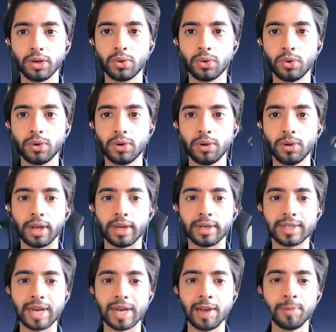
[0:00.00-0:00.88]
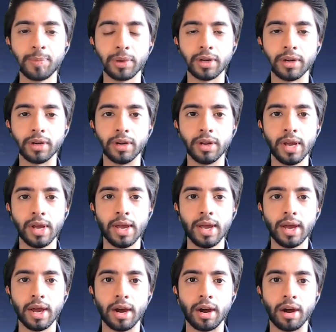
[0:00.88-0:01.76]
Google and type in
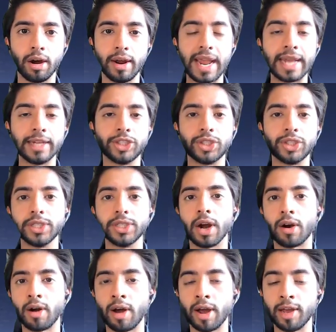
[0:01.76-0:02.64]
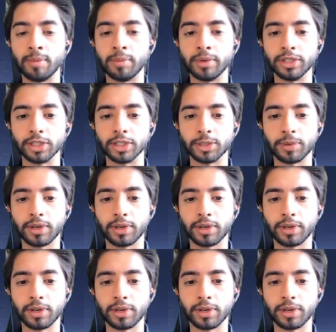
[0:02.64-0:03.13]
HDRI images,